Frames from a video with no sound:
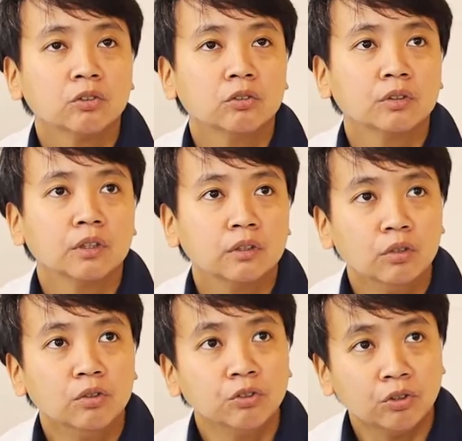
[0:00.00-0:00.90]
So,
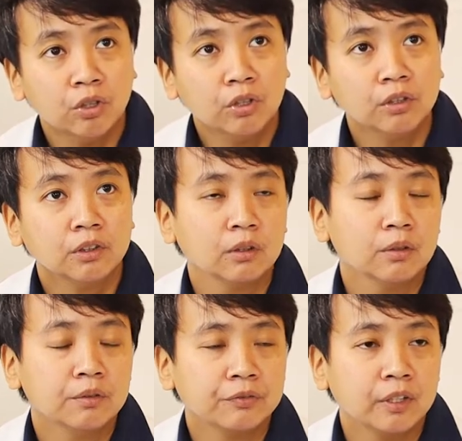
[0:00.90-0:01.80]
low salt,
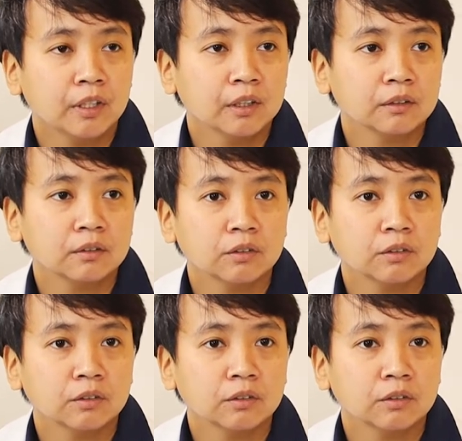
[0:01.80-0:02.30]
low fat.